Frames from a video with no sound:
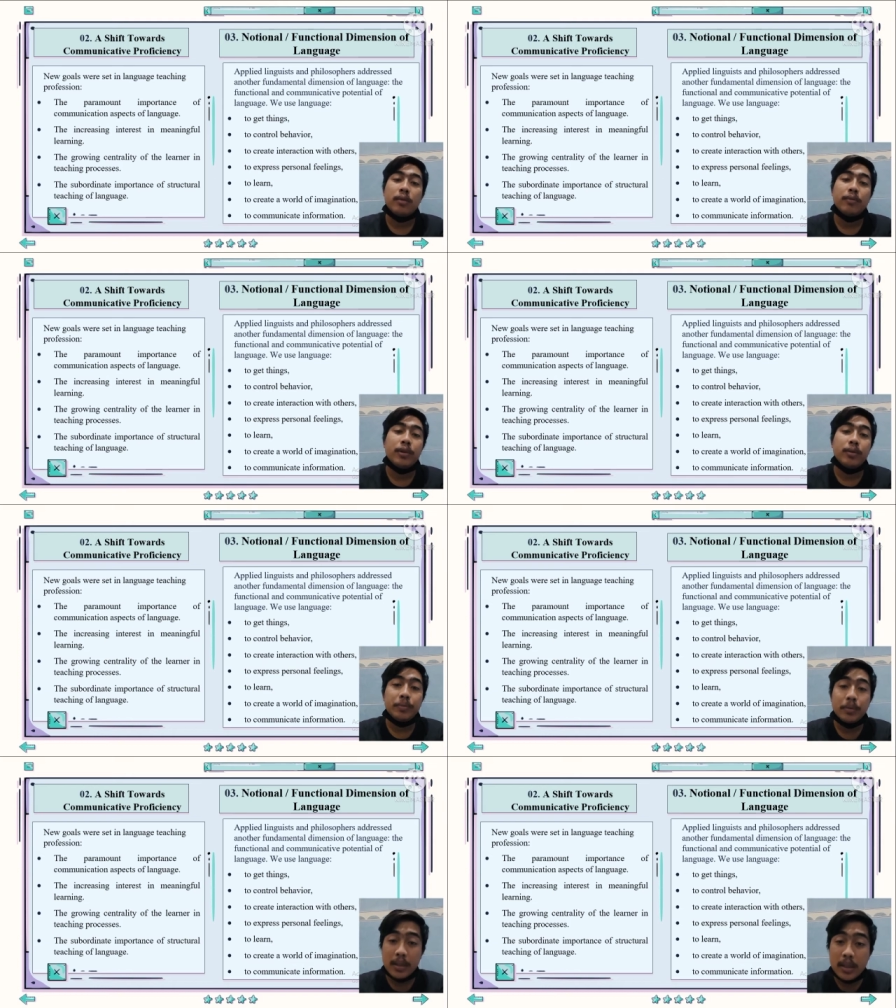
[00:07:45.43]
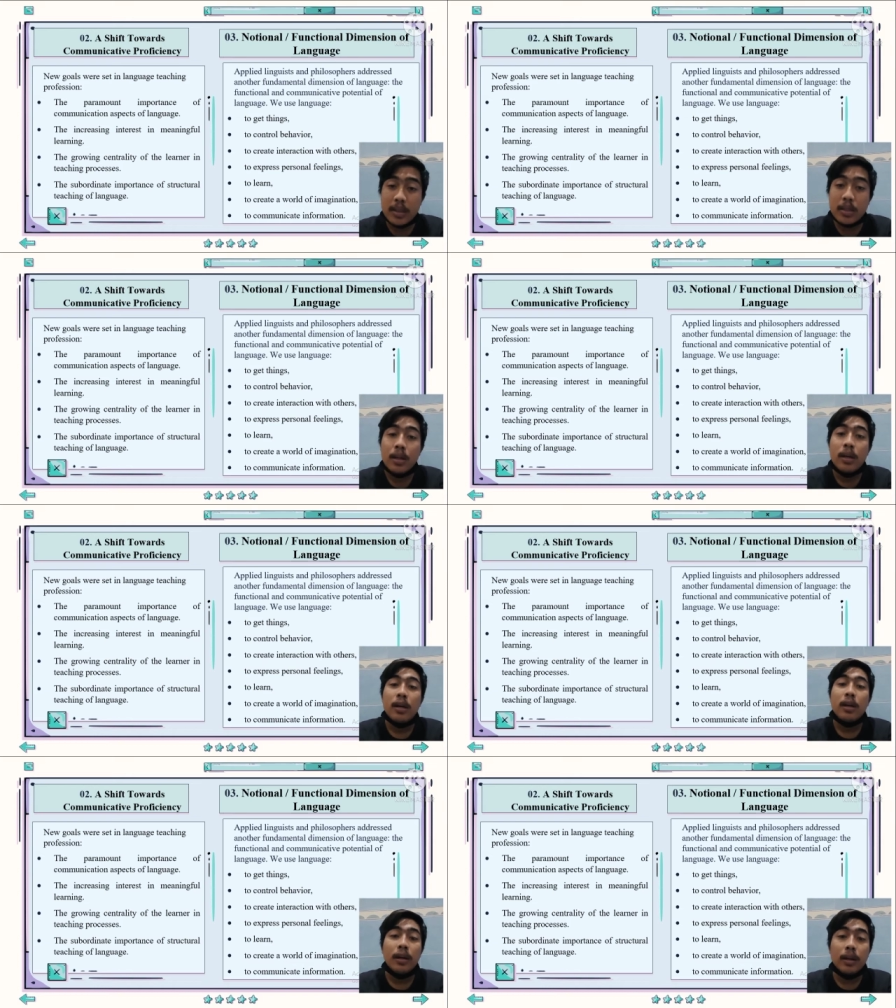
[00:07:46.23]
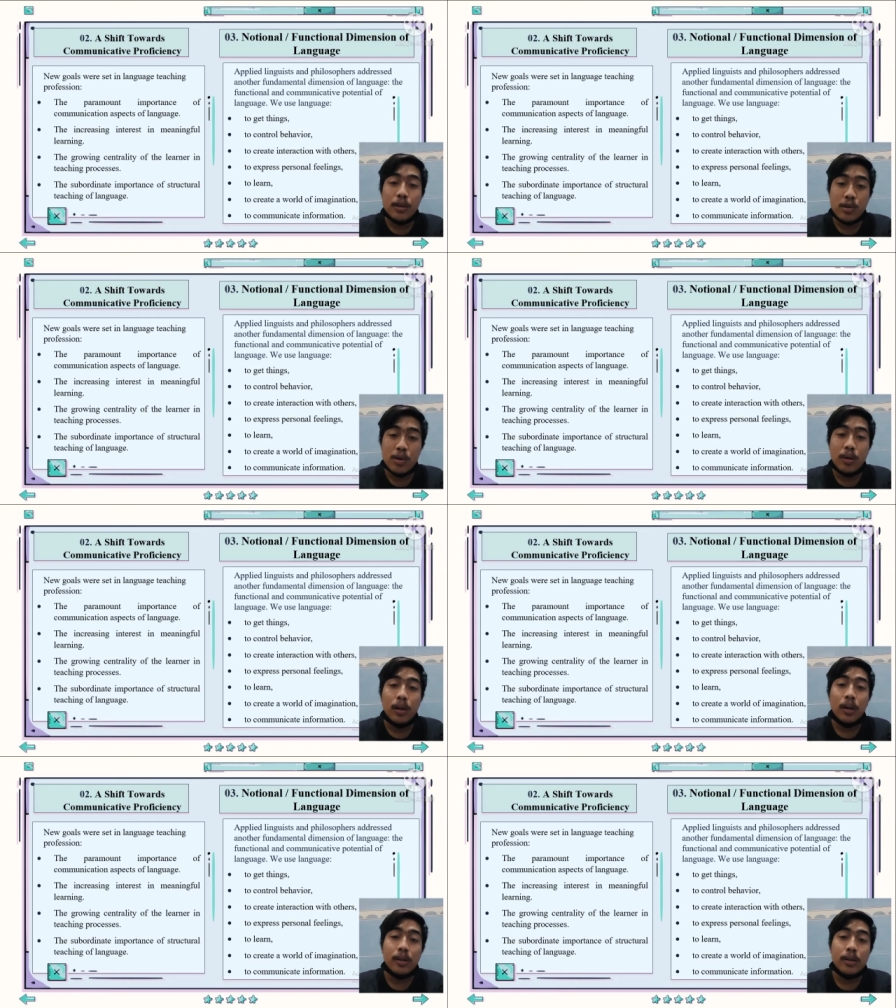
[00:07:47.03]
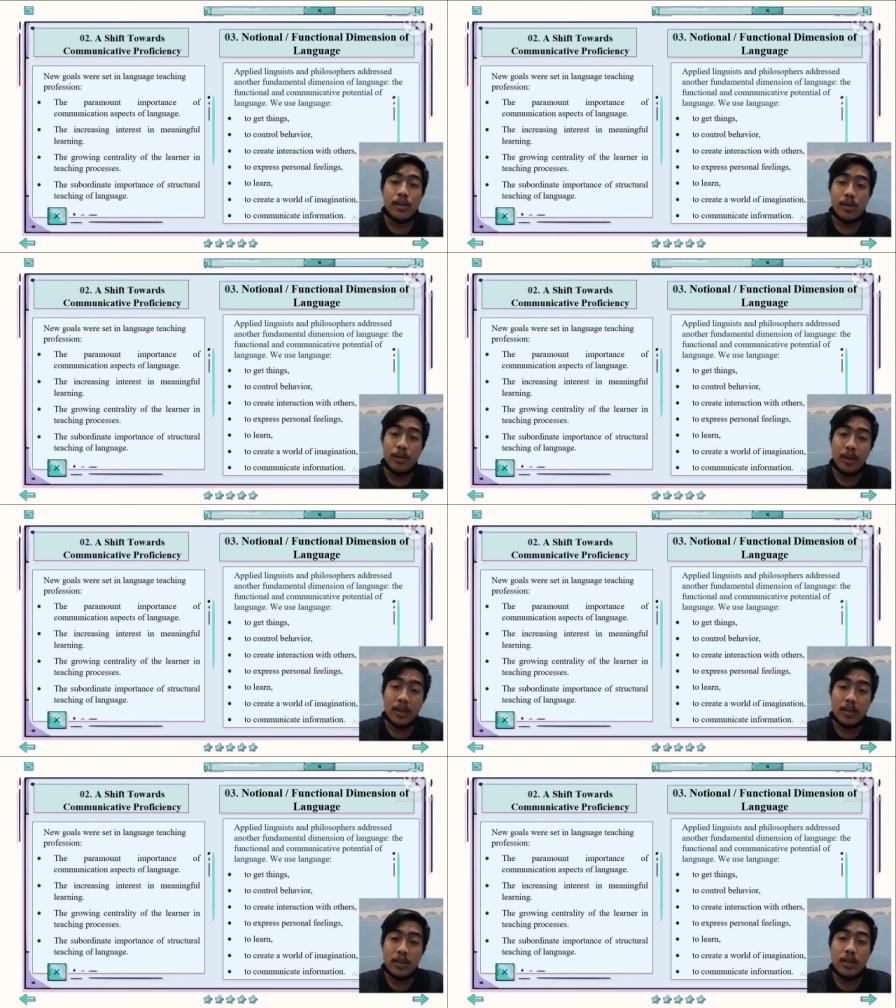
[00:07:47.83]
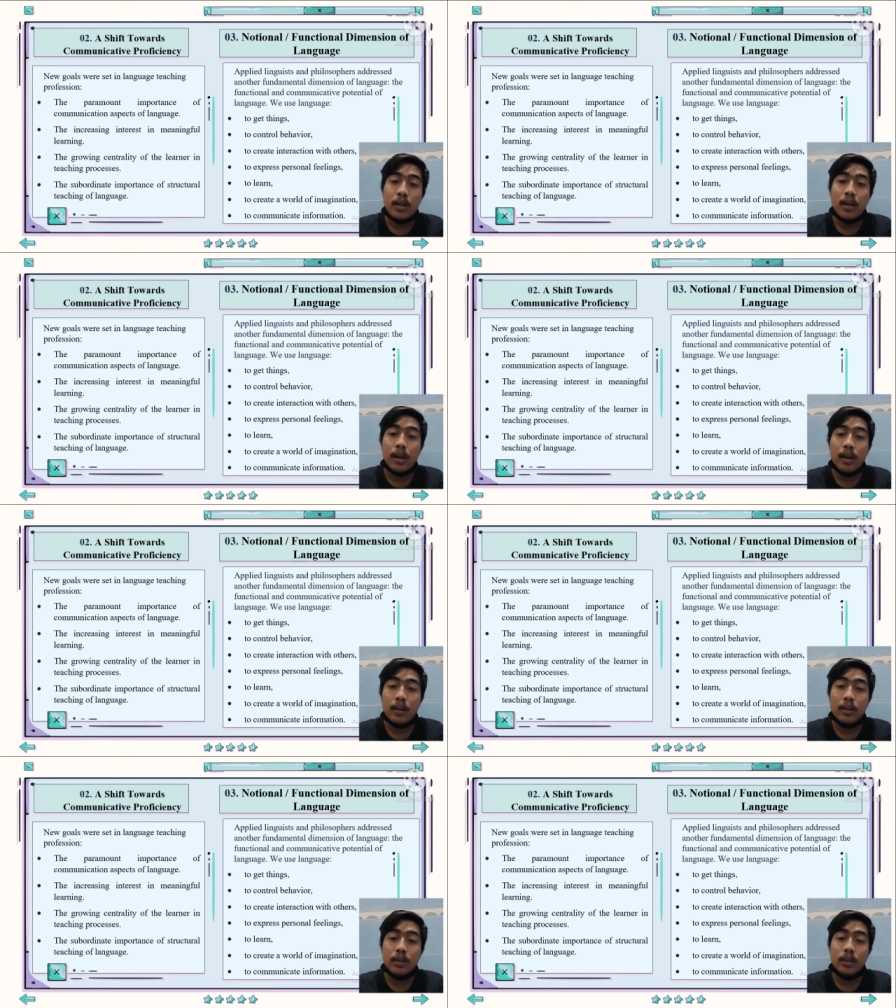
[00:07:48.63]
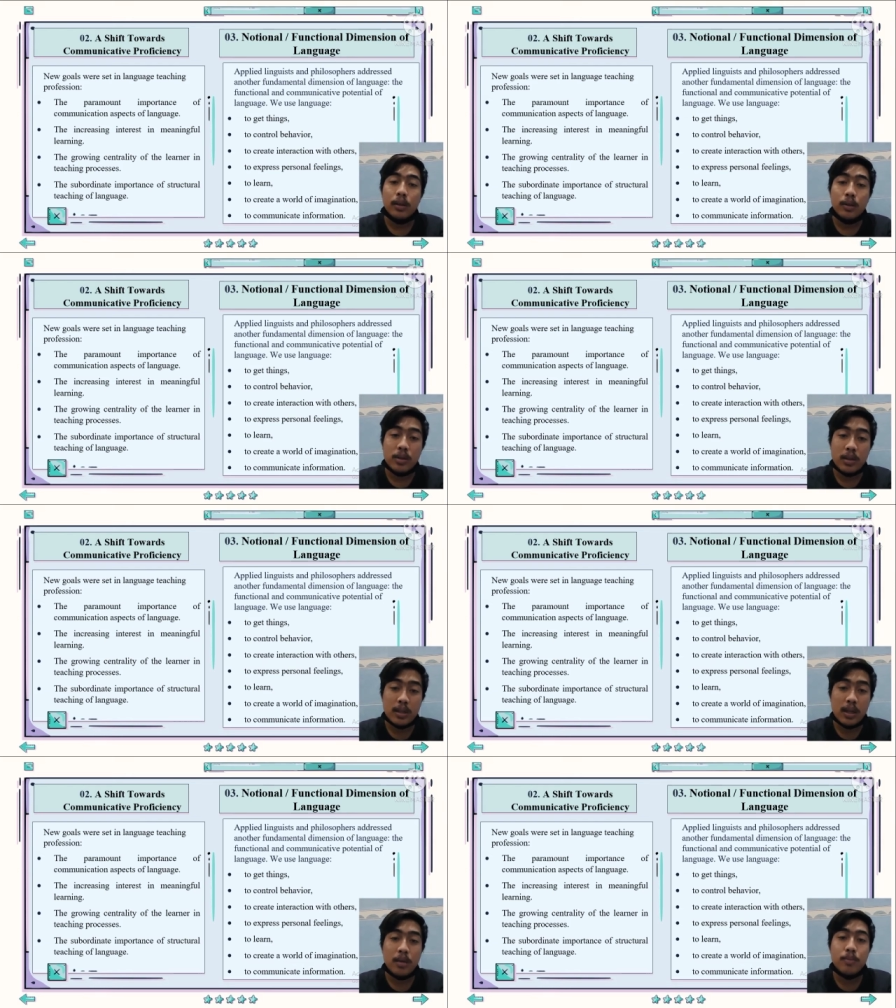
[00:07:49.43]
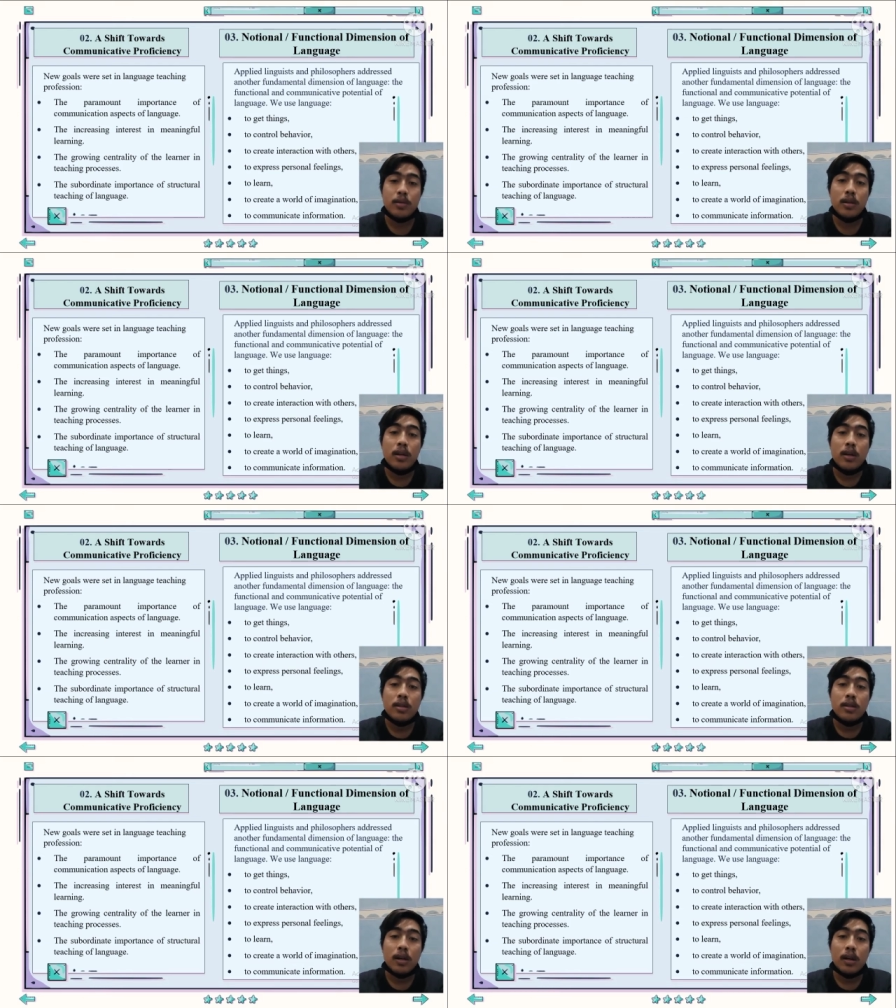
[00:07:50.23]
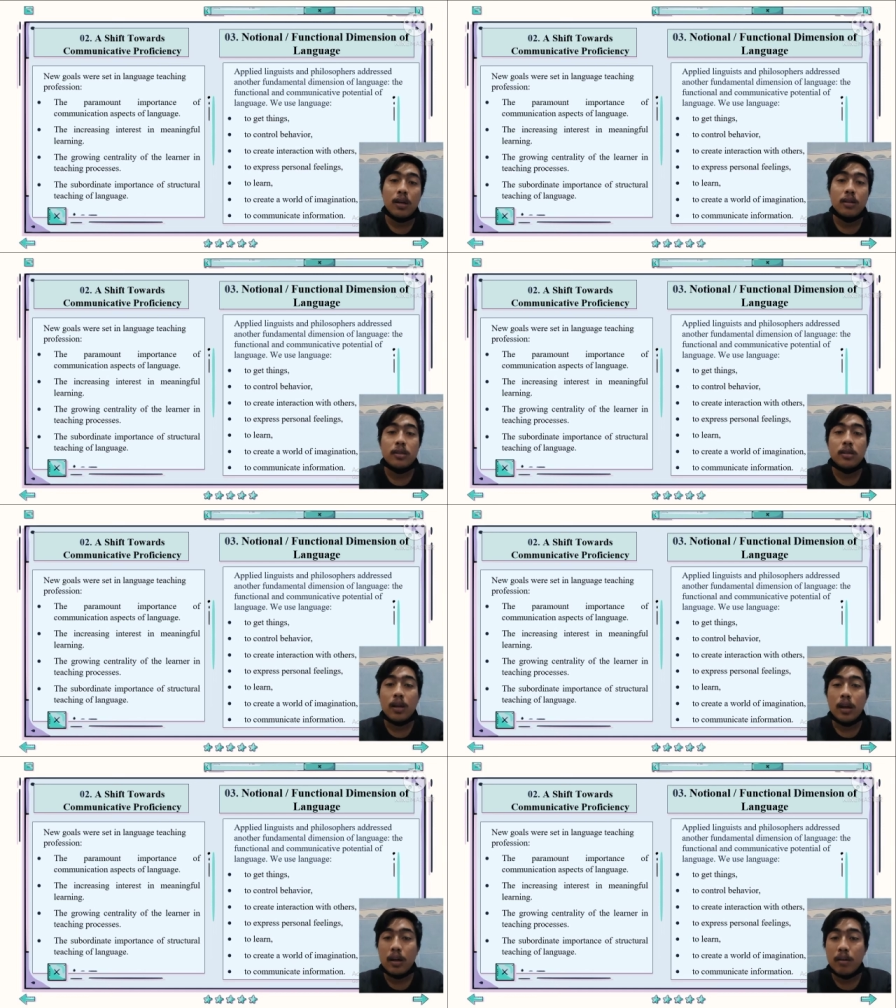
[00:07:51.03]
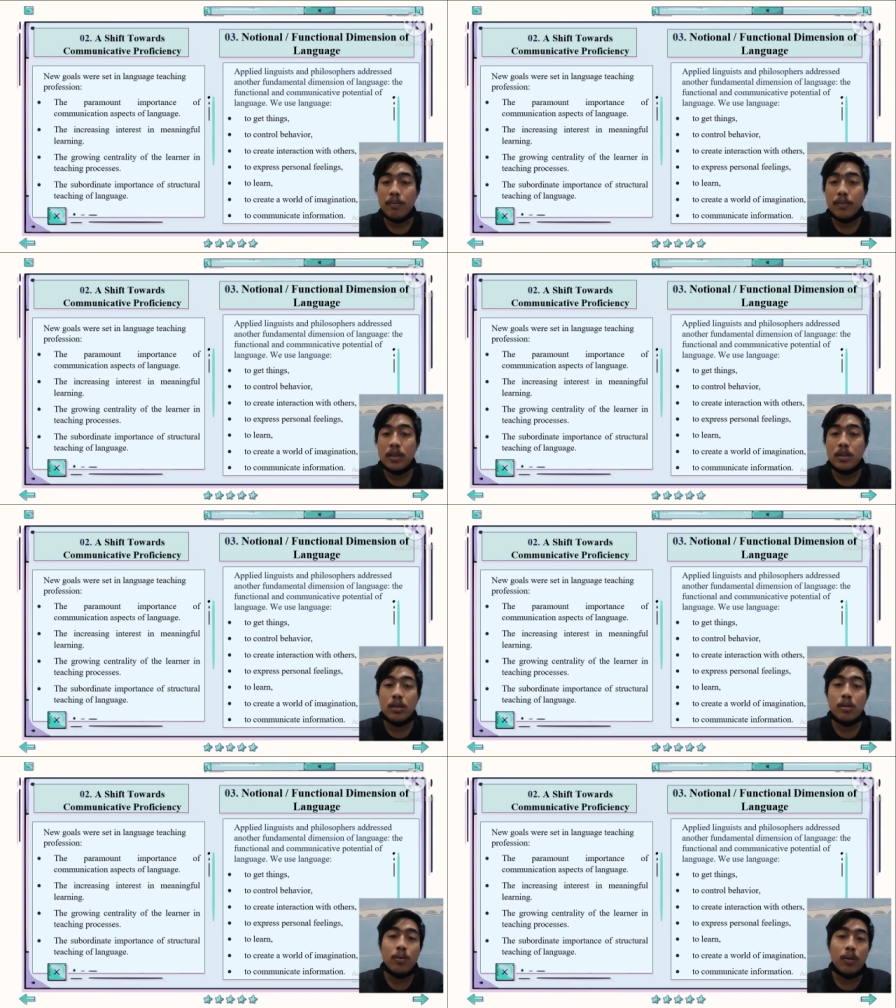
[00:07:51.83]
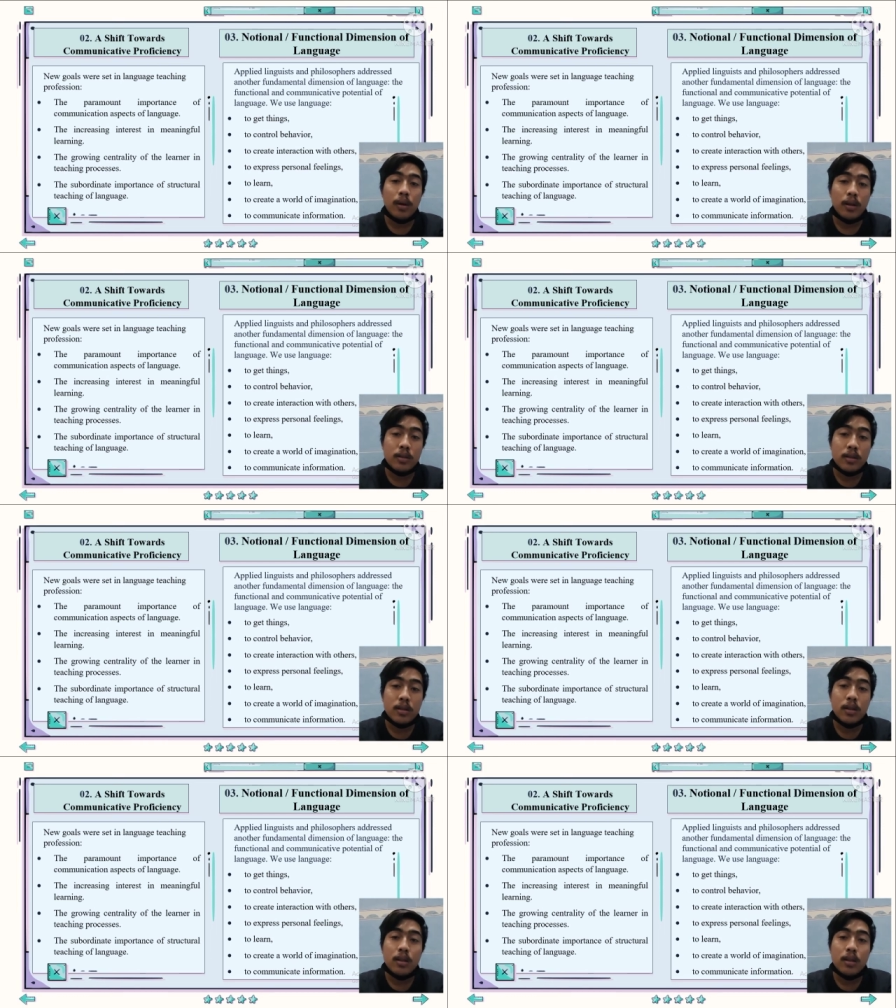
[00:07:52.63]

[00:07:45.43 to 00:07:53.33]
For the first, national categories like concepts such as time, sequence,